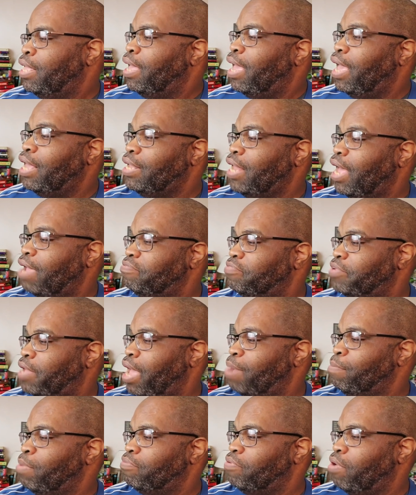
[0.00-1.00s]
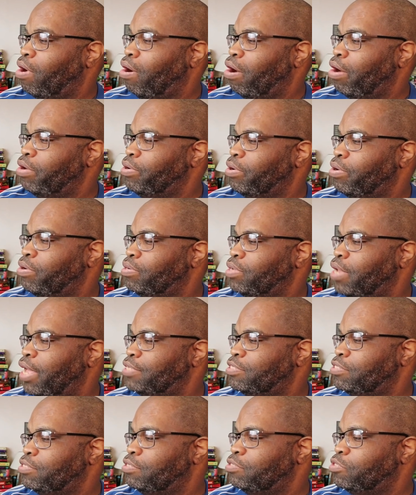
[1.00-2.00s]
a lifetime of hard earned
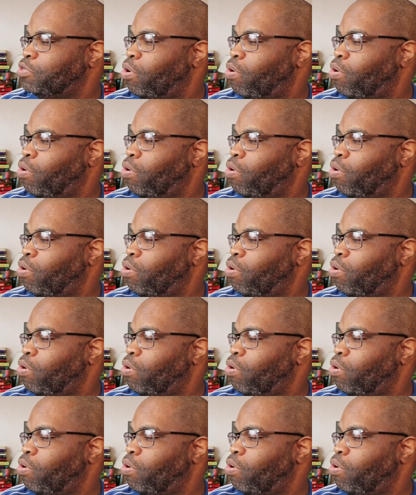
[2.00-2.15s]
lessons